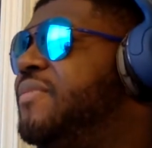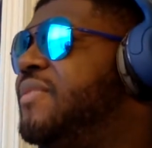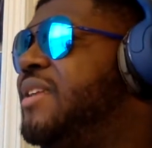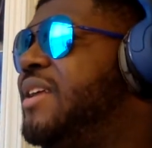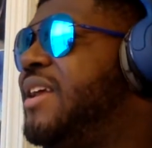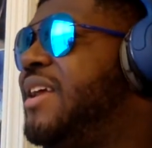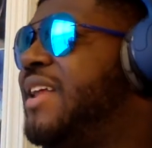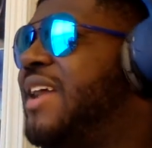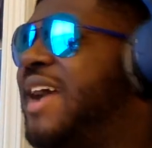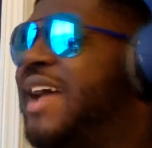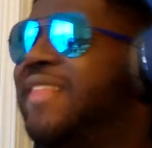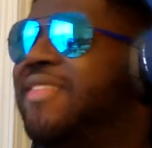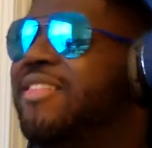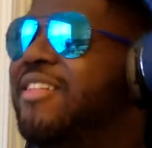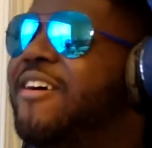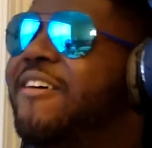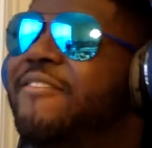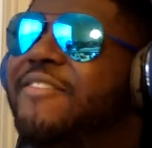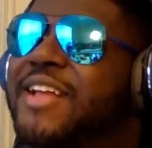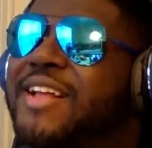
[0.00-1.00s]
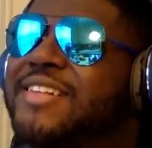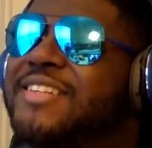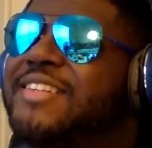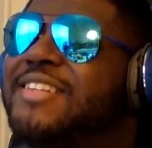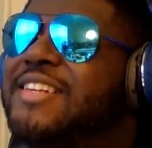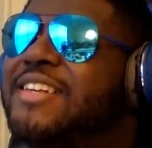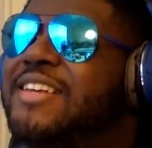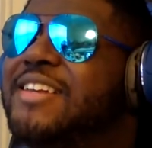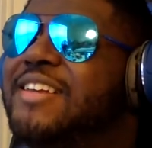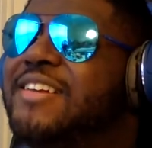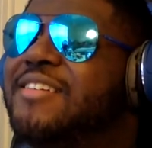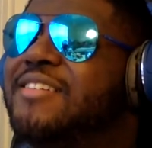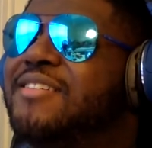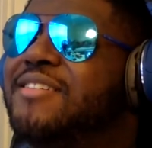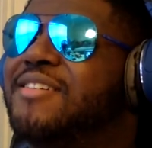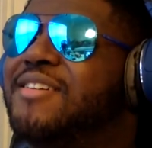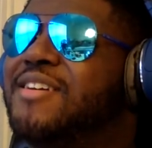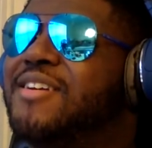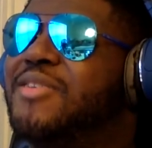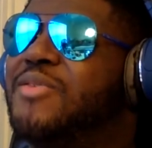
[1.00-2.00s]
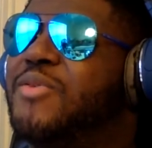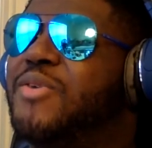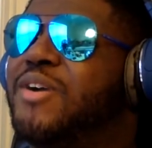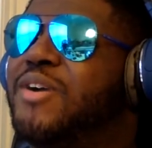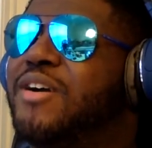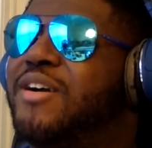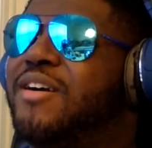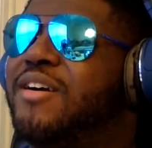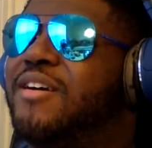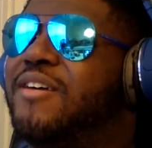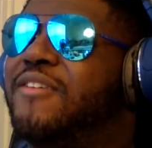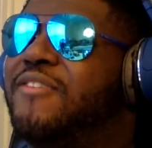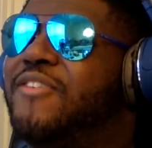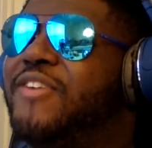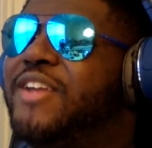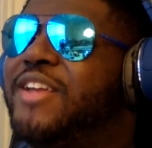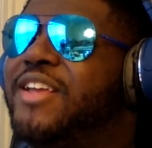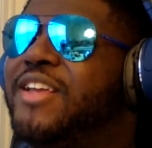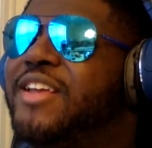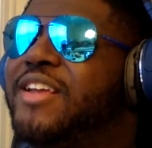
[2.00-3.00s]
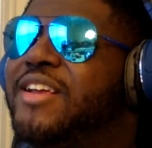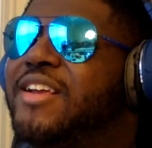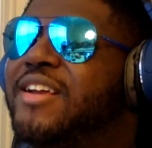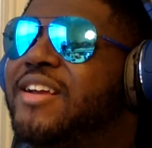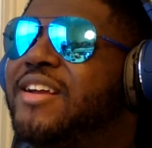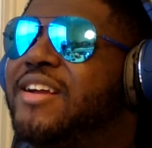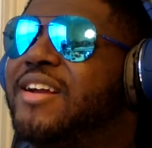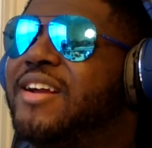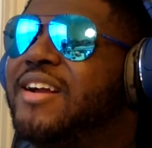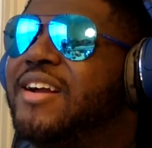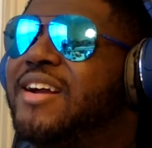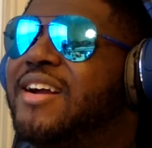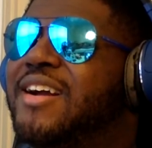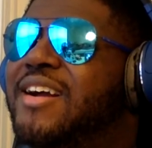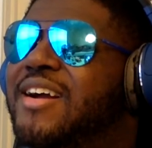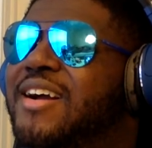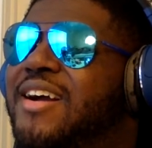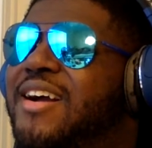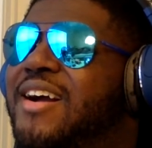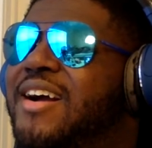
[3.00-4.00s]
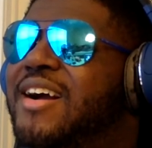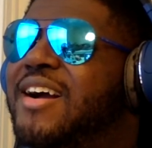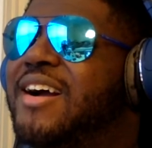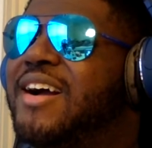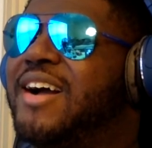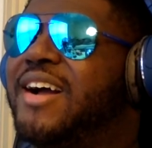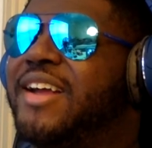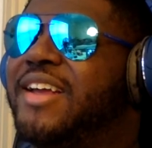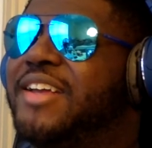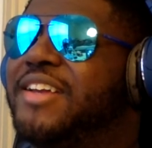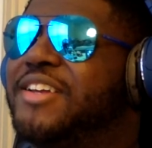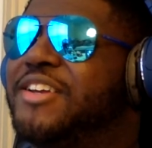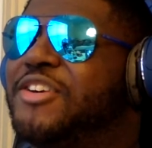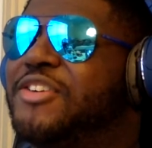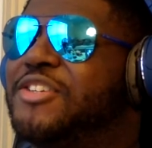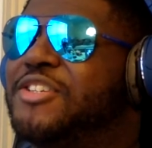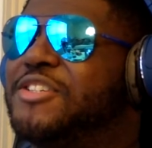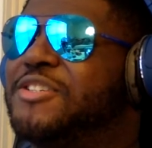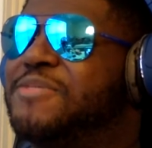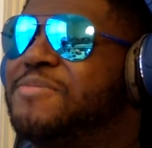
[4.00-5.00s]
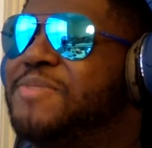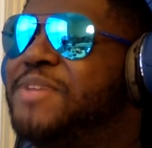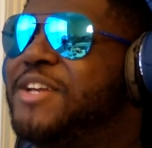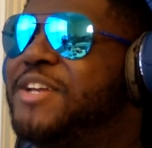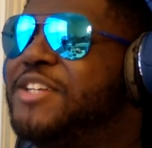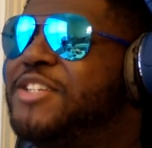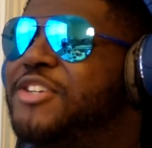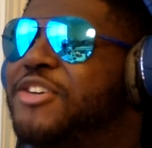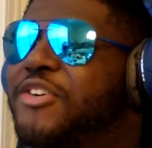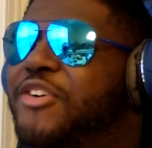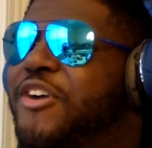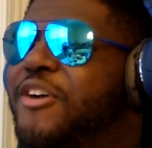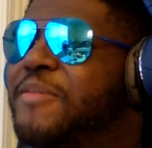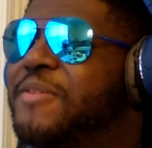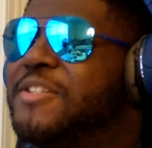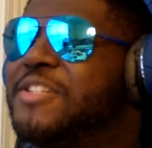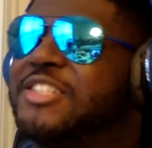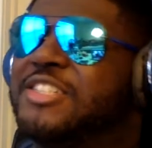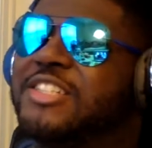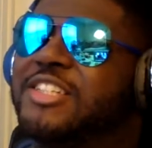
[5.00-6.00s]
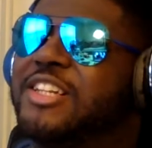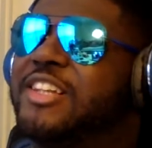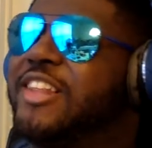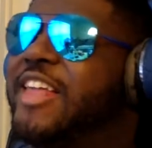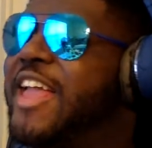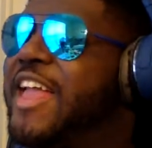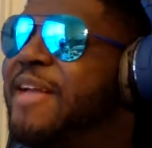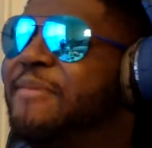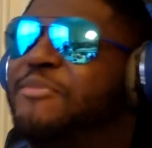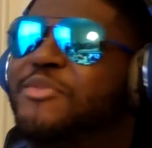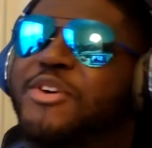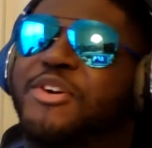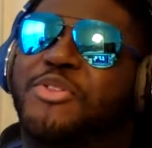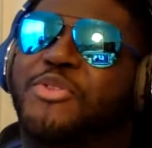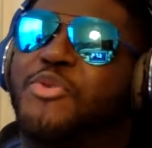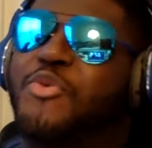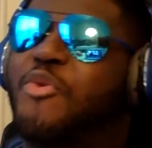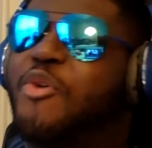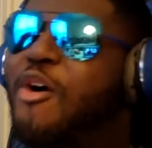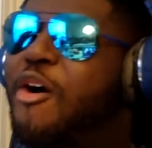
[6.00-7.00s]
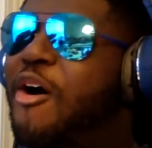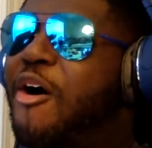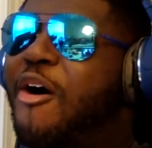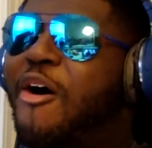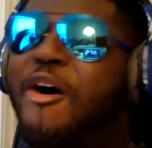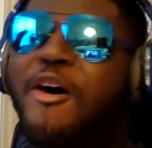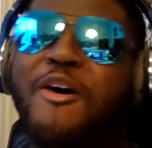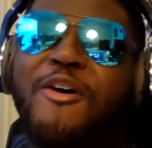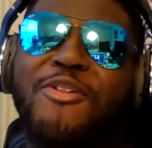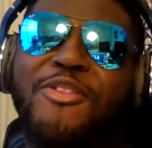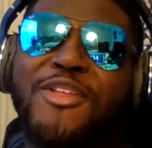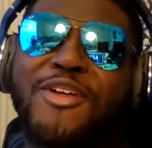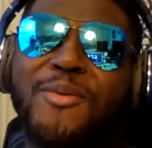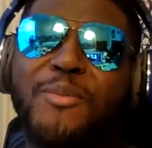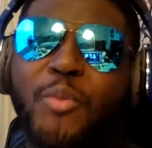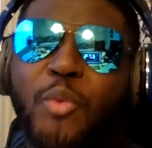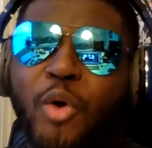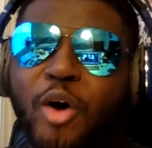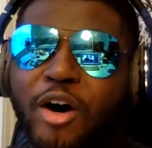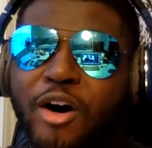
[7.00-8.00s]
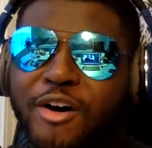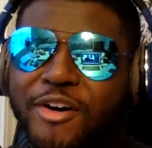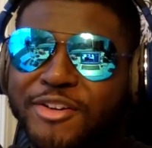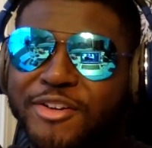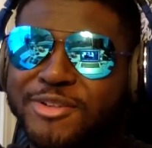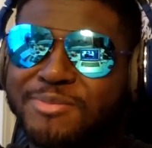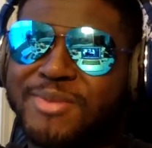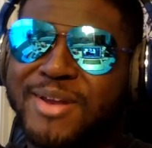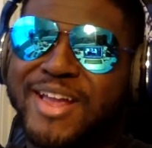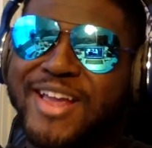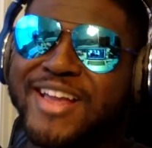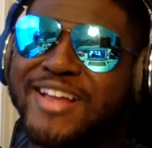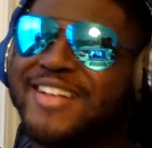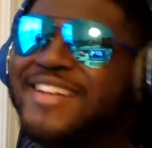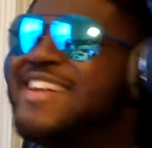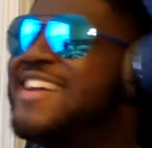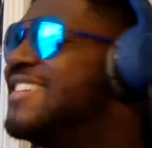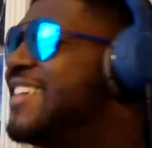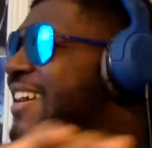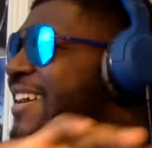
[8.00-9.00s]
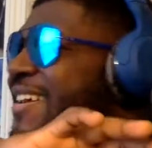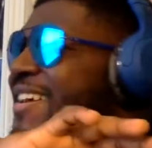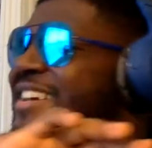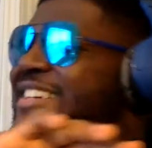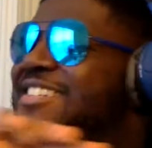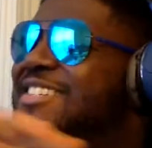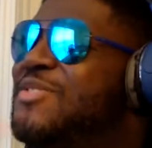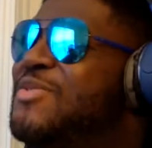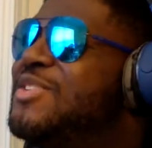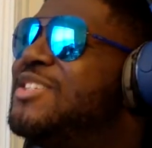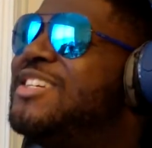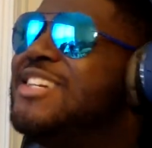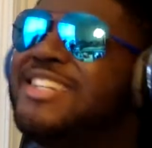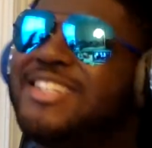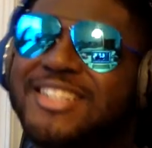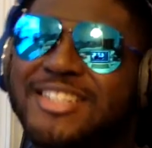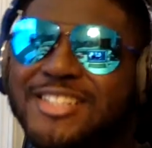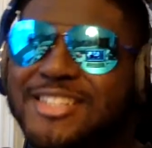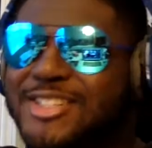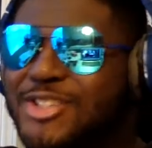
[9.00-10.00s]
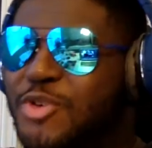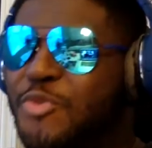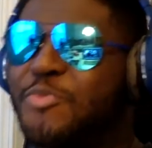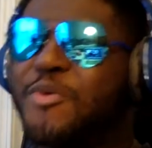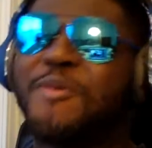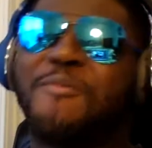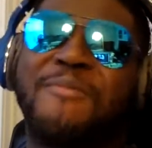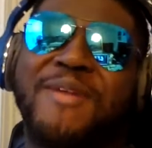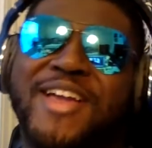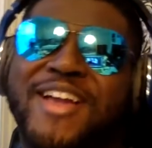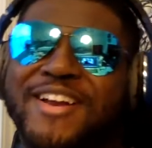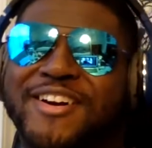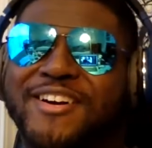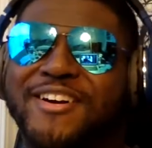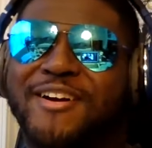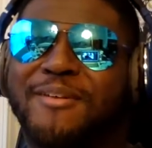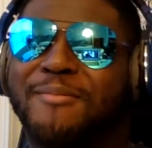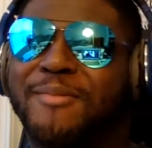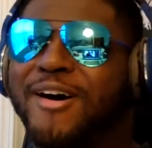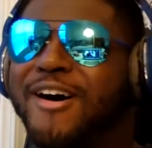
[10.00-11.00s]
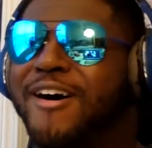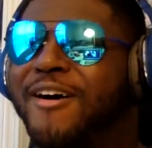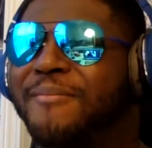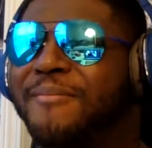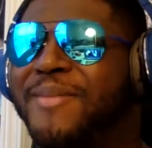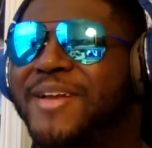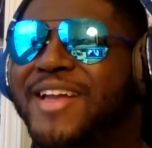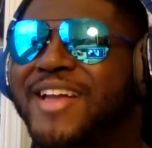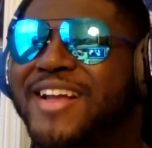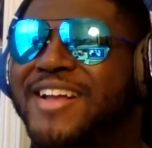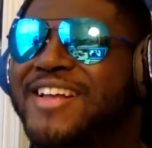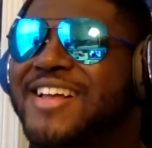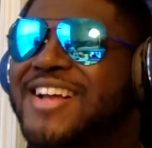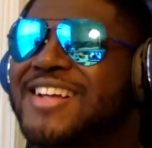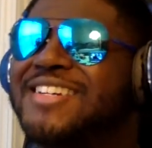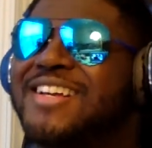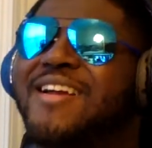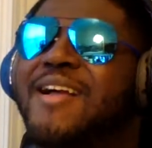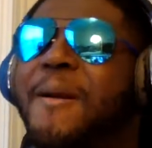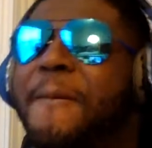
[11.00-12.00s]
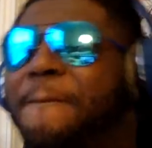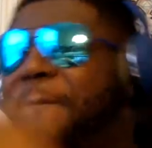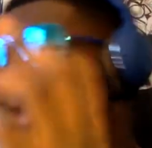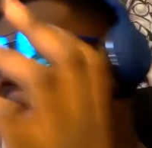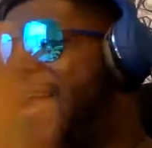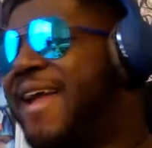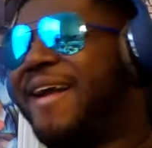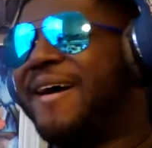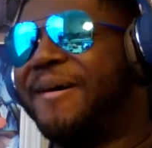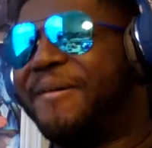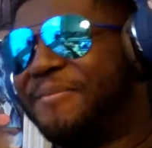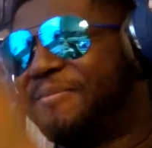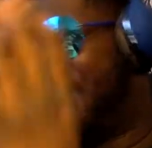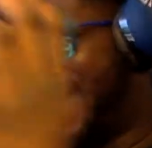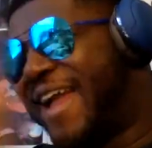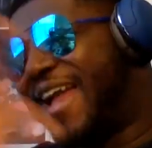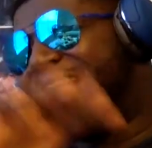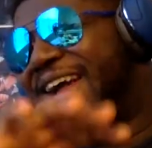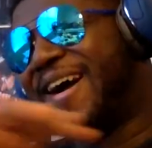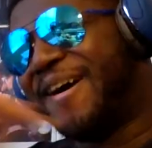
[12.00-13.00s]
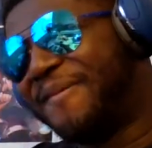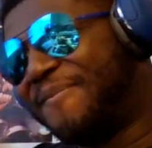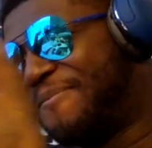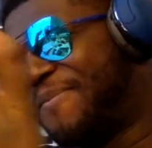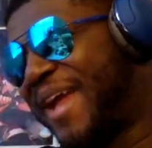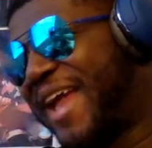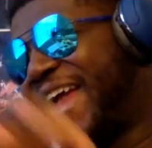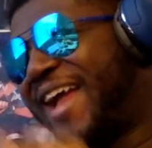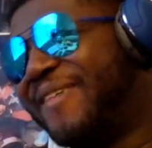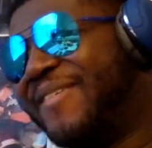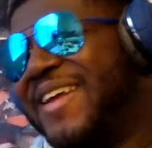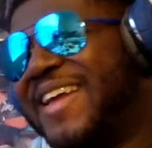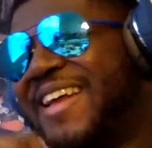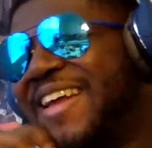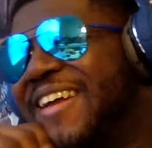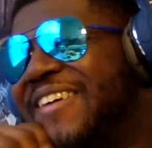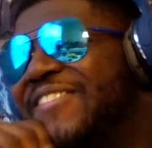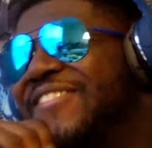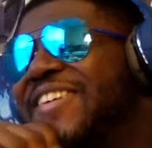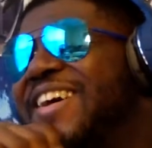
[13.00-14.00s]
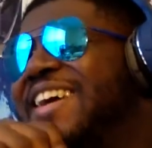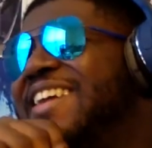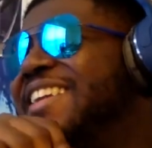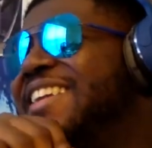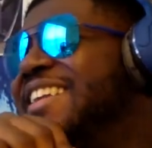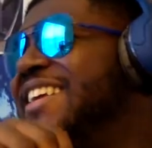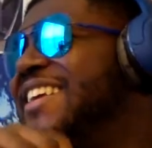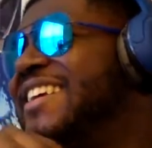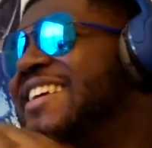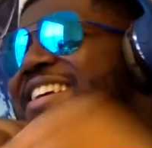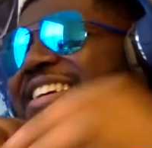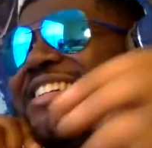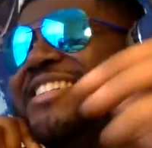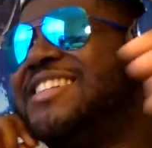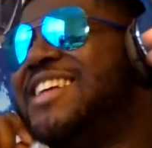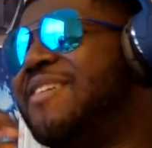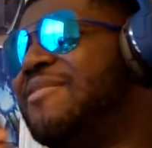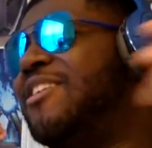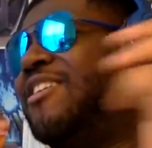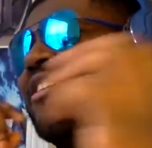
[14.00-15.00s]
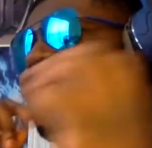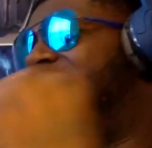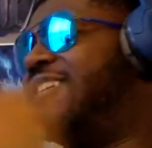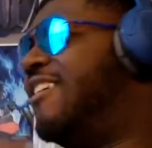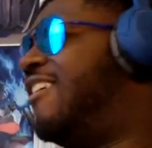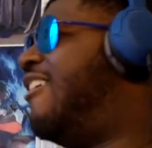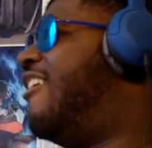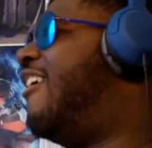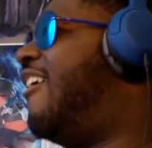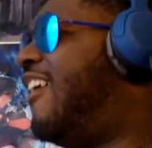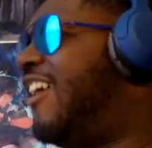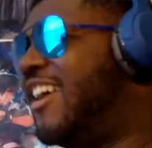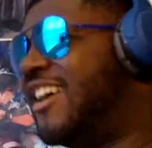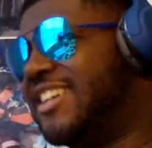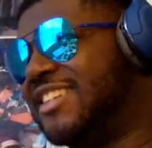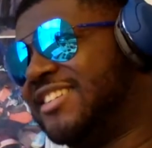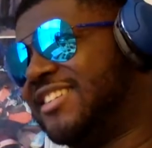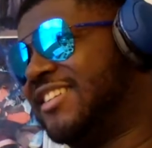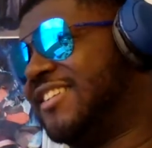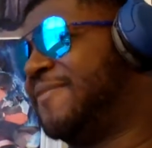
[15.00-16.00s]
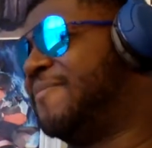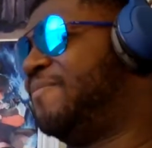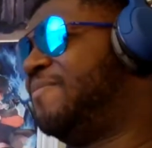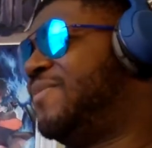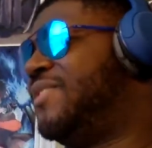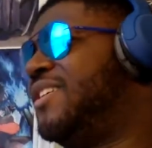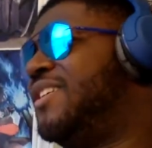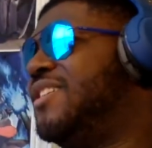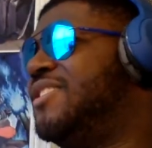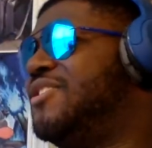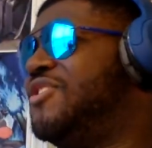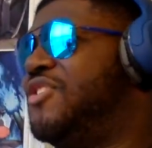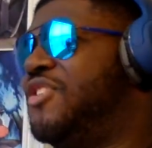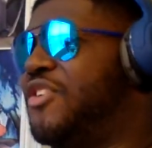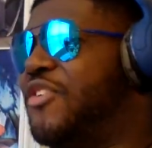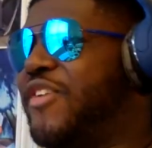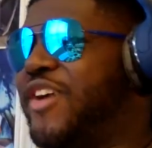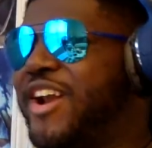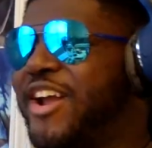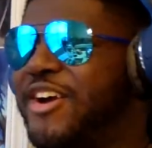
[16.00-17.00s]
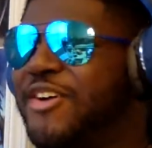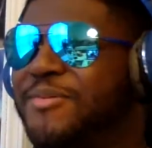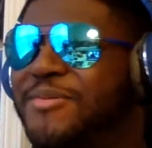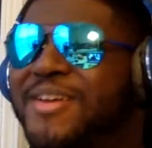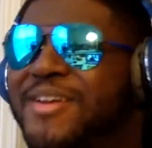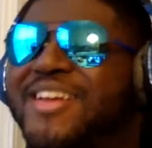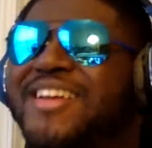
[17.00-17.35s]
And I love that scene where freaking Akito just picked her up and just slammed her through all them walls, man. Like she she Superman her mom, man. And bam, bam, bam, and finally slammed her on to the ground.